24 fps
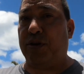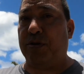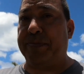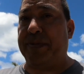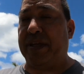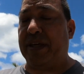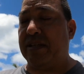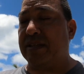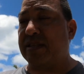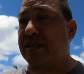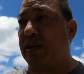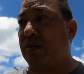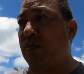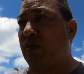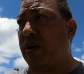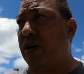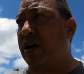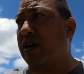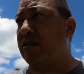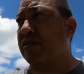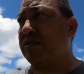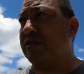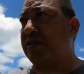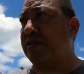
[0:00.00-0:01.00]
the inside
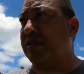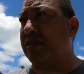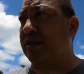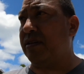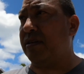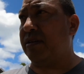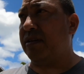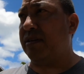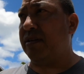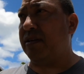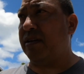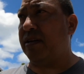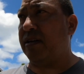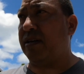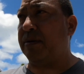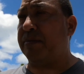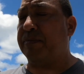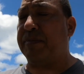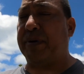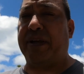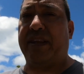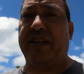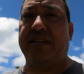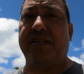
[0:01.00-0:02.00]
wires
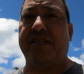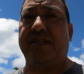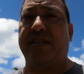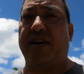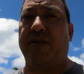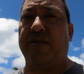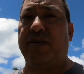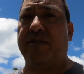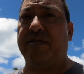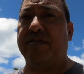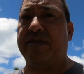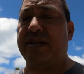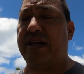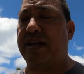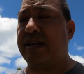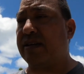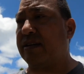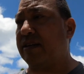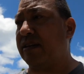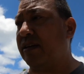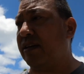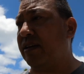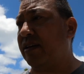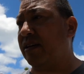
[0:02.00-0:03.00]
by the stereo
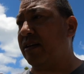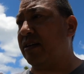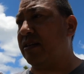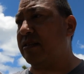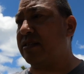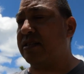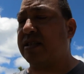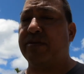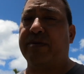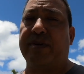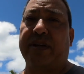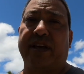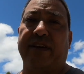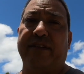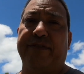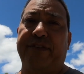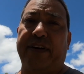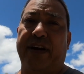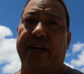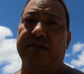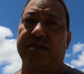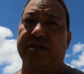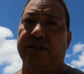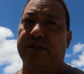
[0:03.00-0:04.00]
deck and see what I can
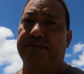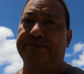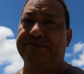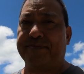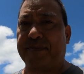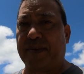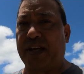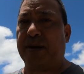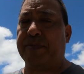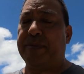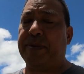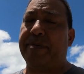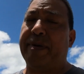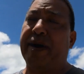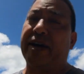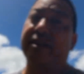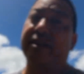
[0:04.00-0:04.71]
find. So I'll be back